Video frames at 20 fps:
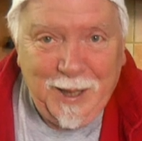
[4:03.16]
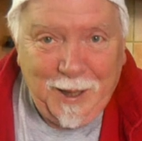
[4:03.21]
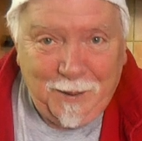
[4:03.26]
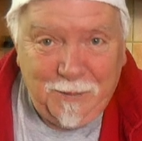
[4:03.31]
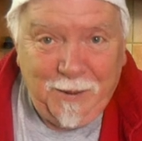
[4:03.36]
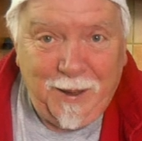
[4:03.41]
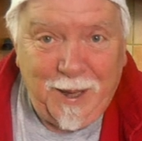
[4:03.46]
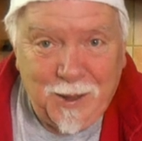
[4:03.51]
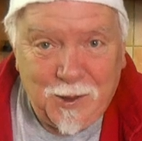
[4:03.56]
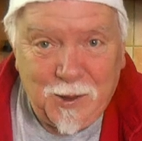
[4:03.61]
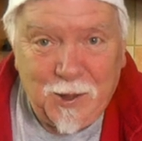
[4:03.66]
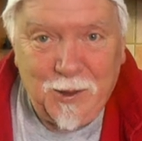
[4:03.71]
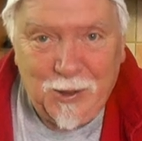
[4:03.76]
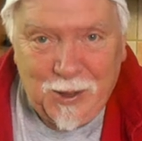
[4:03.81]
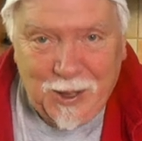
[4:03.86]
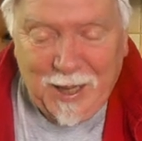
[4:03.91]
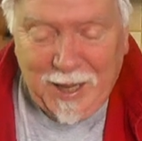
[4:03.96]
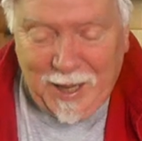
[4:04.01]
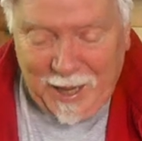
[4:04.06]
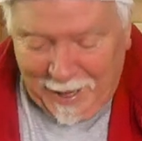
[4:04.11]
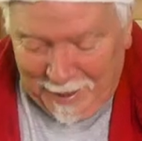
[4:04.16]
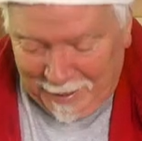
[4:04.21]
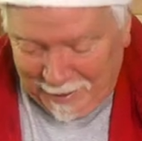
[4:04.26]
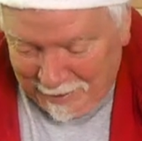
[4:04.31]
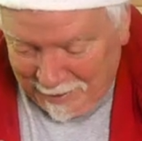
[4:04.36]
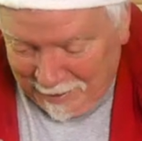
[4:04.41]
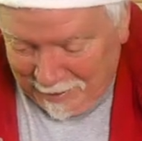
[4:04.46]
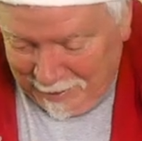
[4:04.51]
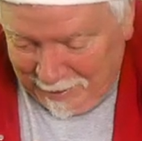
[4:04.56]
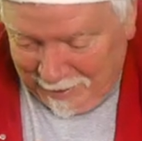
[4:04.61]
advance as you can.
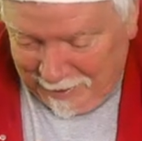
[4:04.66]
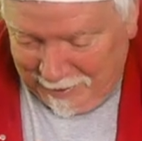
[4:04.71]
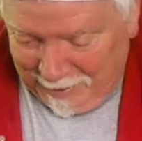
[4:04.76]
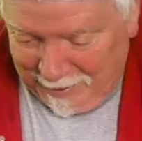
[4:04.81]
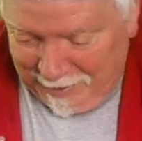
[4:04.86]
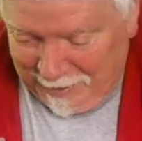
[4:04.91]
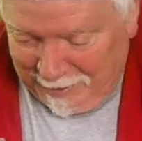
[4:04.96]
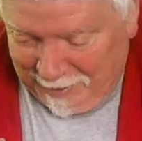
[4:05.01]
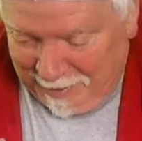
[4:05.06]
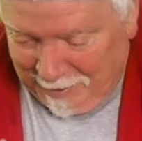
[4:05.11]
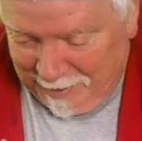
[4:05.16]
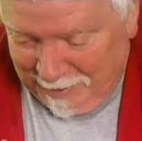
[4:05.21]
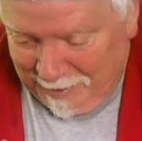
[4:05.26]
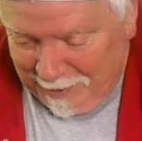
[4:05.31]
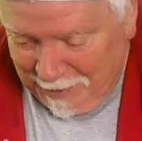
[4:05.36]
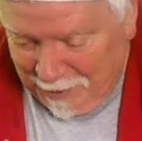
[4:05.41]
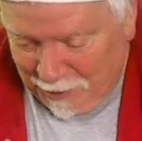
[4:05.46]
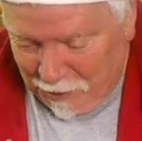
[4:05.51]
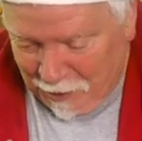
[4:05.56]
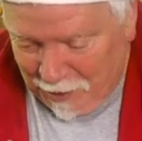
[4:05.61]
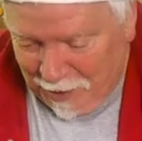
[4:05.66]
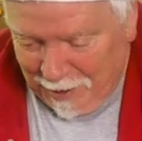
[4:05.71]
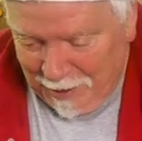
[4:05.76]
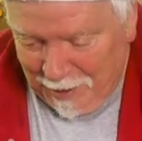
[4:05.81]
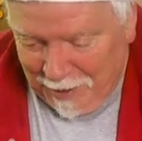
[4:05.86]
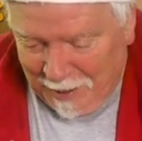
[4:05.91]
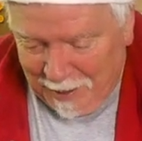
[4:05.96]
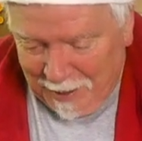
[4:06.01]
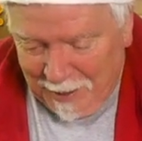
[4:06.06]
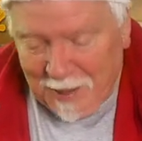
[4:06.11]
That is the